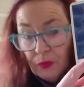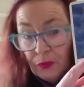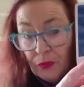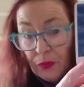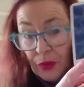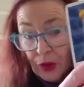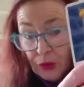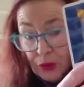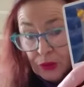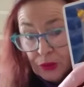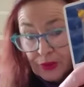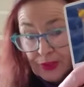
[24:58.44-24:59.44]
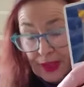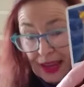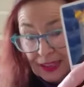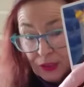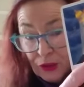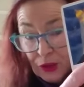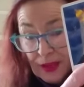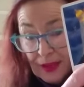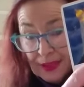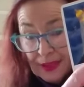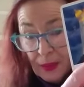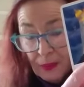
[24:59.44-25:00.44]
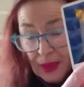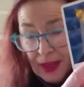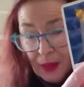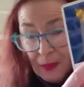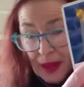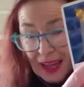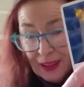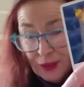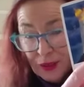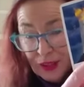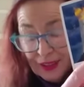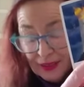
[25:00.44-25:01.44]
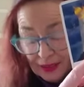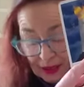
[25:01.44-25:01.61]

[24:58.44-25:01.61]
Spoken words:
voters, actually, there's something about it,